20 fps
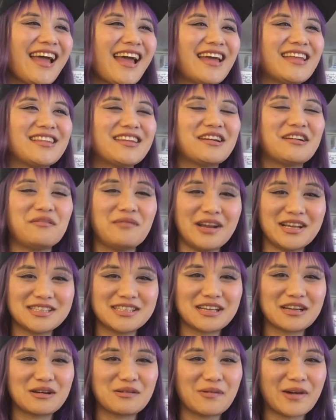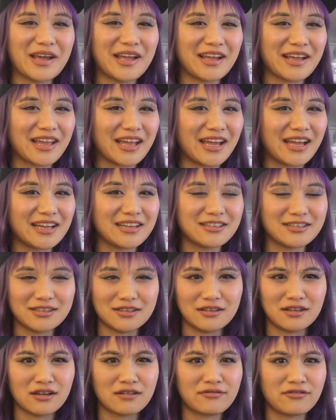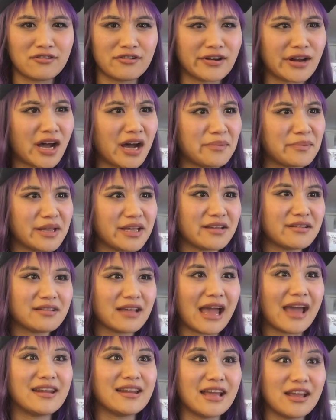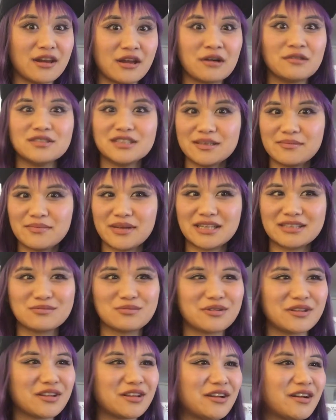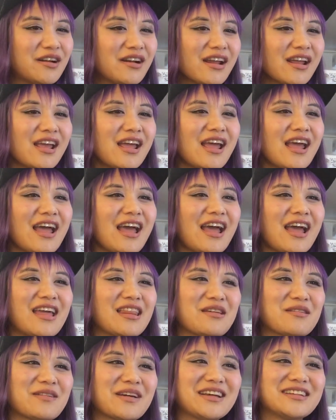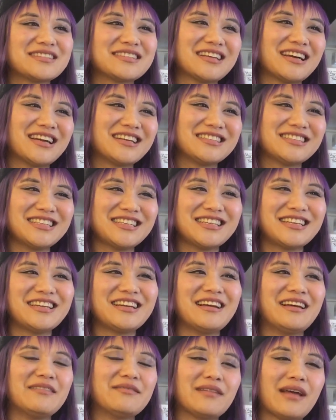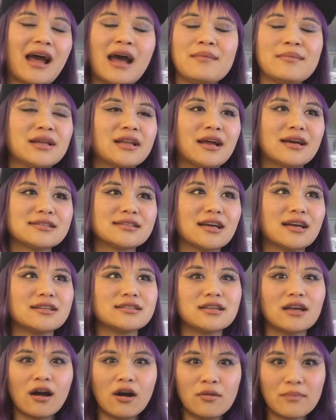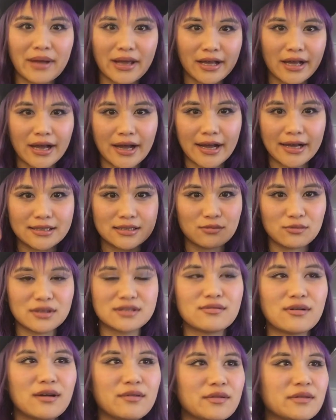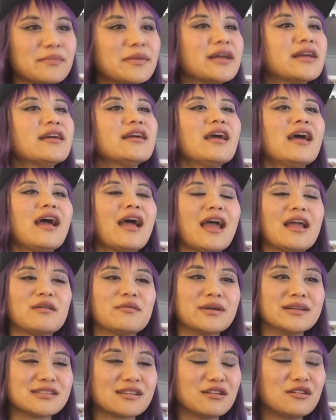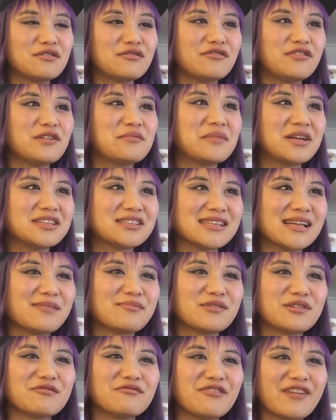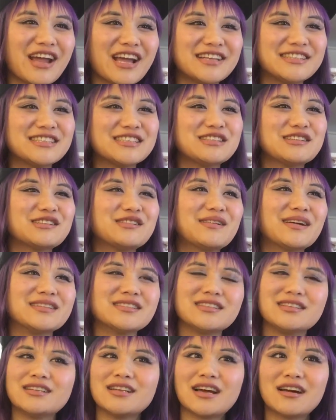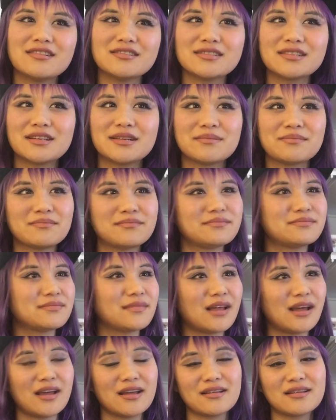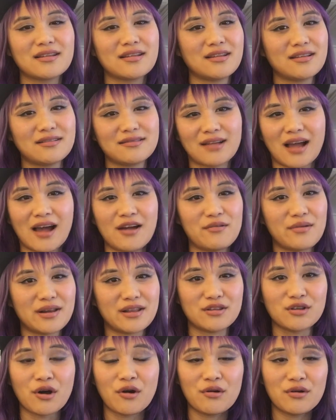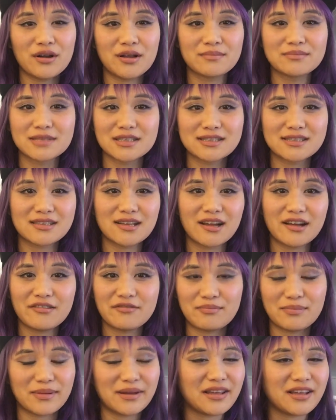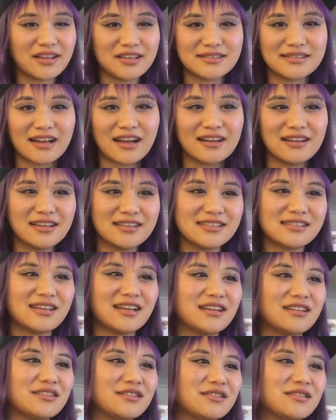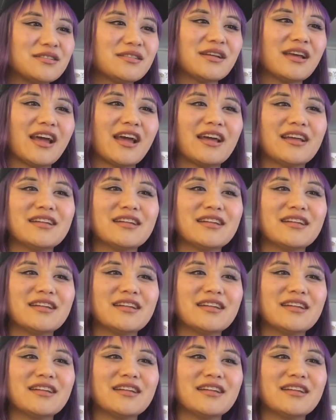And they're racing away again to look for Nami. And they know Jinbei's with her. Anyway, not Sanji. Oh my gosh, what's wrong with me? Anyways, Luffy meets up with Reiju and she tells him, like, I already told him the stuff, but he's not listening, dude.